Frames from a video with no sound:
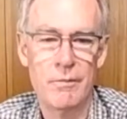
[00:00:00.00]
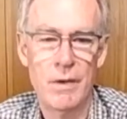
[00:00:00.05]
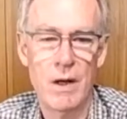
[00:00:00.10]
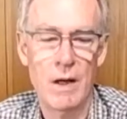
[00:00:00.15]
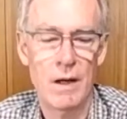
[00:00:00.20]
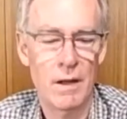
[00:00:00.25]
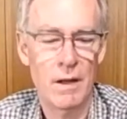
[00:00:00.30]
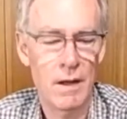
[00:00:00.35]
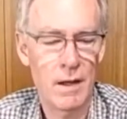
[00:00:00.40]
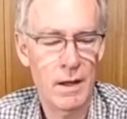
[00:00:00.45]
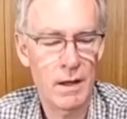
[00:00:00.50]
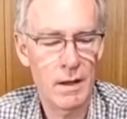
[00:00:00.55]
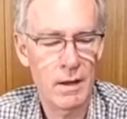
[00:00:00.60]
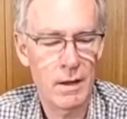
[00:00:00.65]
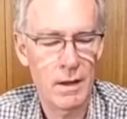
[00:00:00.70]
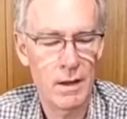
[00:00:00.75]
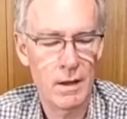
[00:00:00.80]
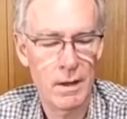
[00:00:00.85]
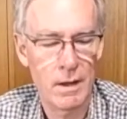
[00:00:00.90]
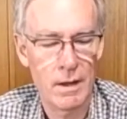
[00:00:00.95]
and they
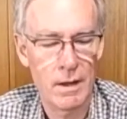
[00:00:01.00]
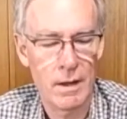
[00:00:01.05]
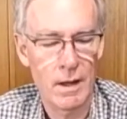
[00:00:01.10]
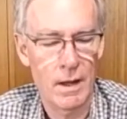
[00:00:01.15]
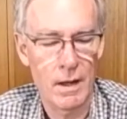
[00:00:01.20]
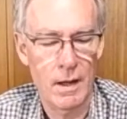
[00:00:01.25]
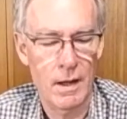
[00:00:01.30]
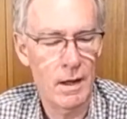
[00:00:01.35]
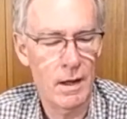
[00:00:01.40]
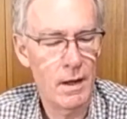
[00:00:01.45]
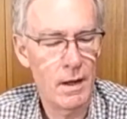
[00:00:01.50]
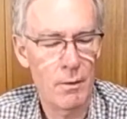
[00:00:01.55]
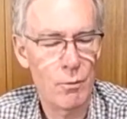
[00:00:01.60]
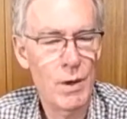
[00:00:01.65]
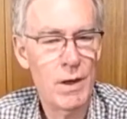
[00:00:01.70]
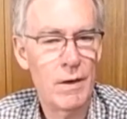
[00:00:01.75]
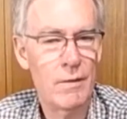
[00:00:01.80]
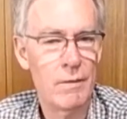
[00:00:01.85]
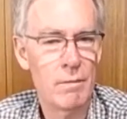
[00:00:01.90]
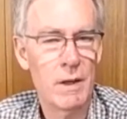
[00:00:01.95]
are
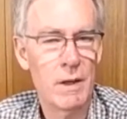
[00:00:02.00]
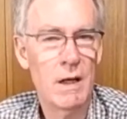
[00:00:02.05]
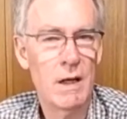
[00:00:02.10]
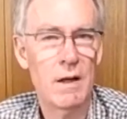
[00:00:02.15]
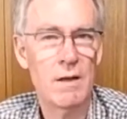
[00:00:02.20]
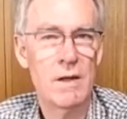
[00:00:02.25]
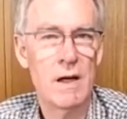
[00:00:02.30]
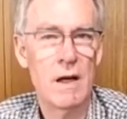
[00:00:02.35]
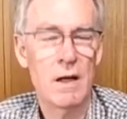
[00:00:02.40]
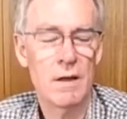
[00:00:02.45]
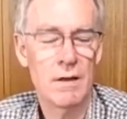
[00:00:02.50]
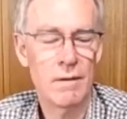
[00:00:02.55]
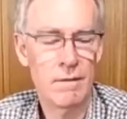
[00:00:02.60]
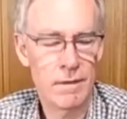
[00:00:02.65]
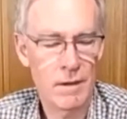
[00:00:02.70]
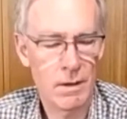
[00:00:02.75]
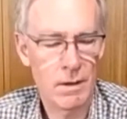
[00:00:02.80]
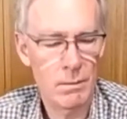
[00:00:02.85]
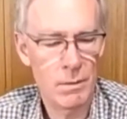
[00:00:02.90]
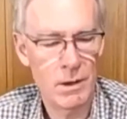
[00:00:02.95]
one of the many Italian
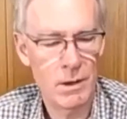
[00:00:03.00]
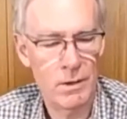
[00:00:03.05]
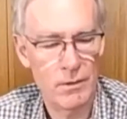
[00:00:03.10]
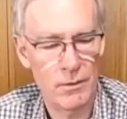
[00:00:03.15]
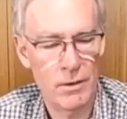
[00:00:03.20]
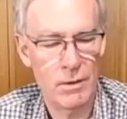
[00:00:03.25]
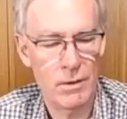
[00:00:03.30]
families in the